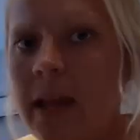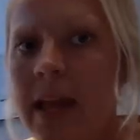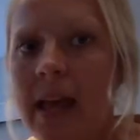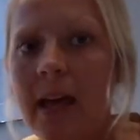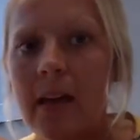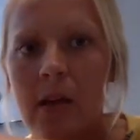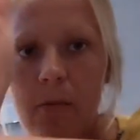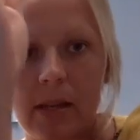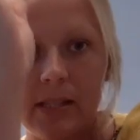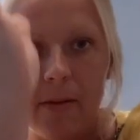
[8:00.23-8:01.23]
here.
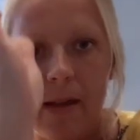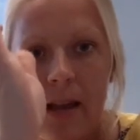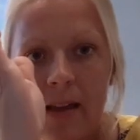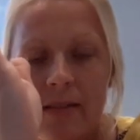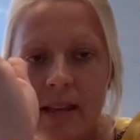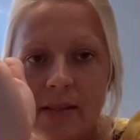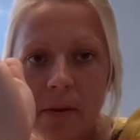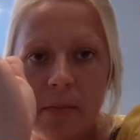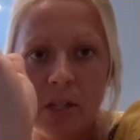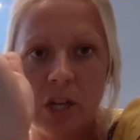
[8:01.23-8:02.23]
We do it like this
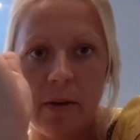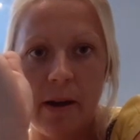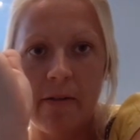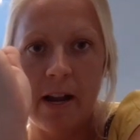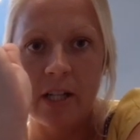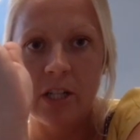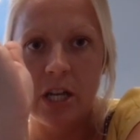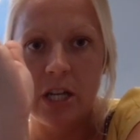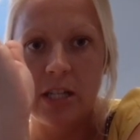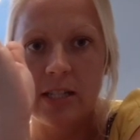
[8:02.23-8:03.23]
when we show our
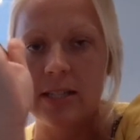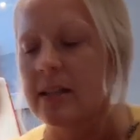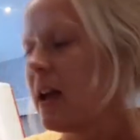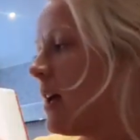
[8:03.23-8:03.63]
actions.